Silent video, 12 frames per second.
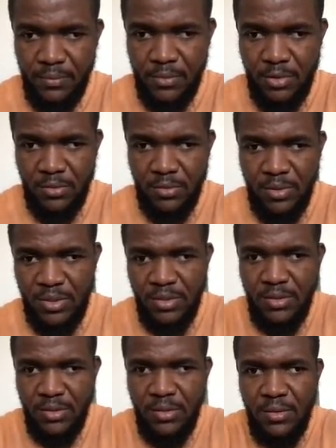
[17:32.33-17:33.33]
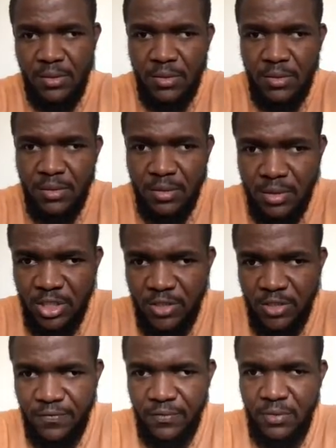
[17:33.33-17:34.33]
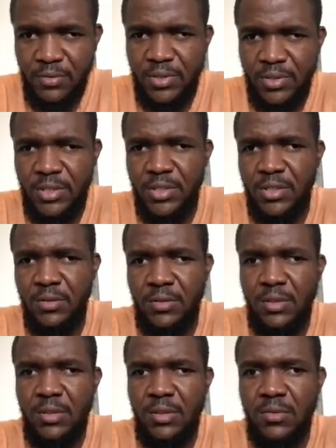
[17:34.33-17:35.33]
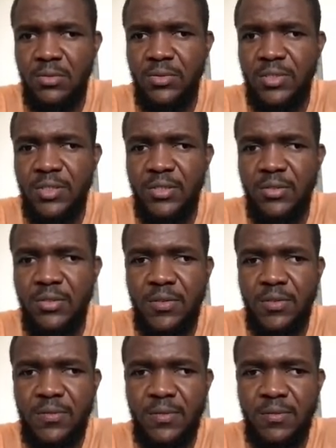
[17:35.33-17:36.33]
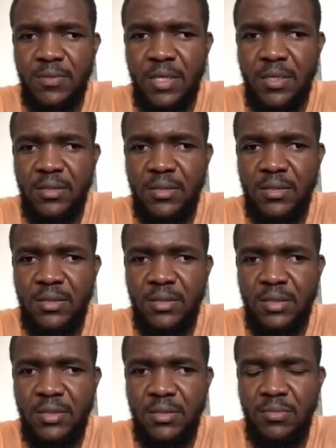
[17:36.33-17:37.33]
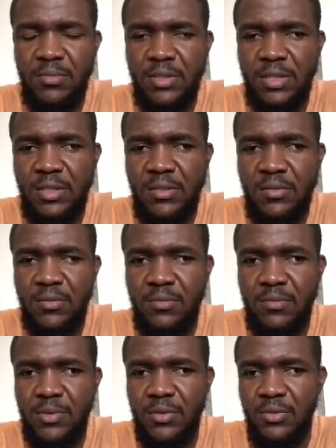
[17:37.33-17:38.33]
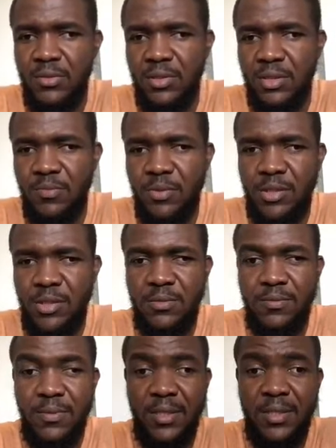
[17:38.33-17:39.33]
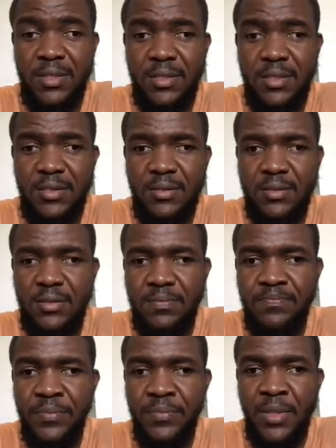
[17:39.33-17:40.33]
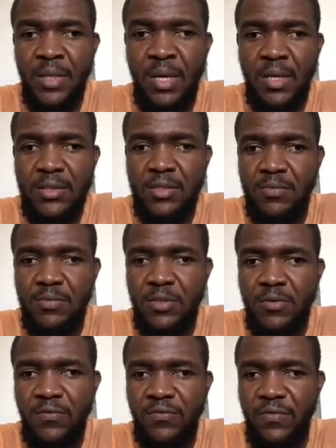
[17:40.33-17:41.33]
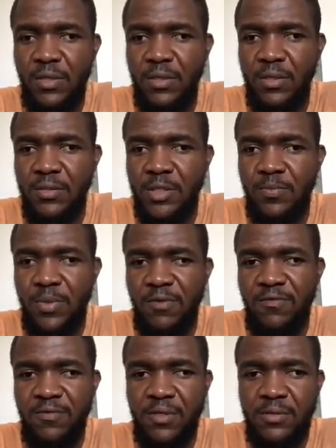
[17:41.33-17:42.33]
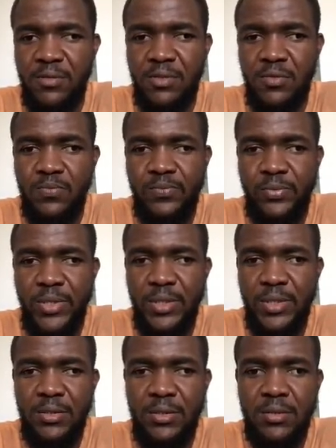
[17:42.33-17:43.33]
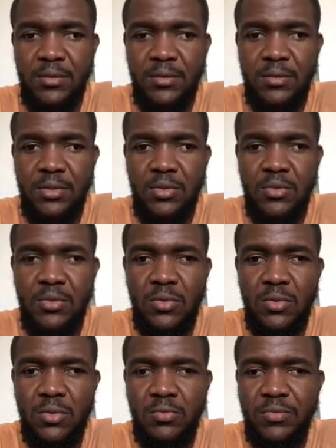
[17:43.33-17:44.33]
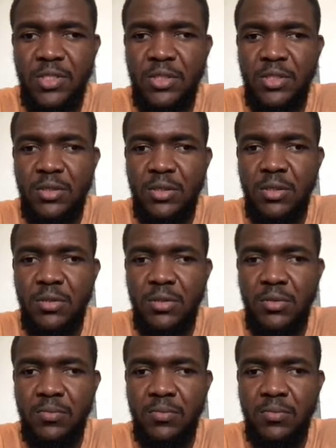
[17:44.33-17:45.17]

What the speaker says: right here, the default collection download location is from galaxyansible.com, so you can specify an Ansible config and spec file to point to automation hub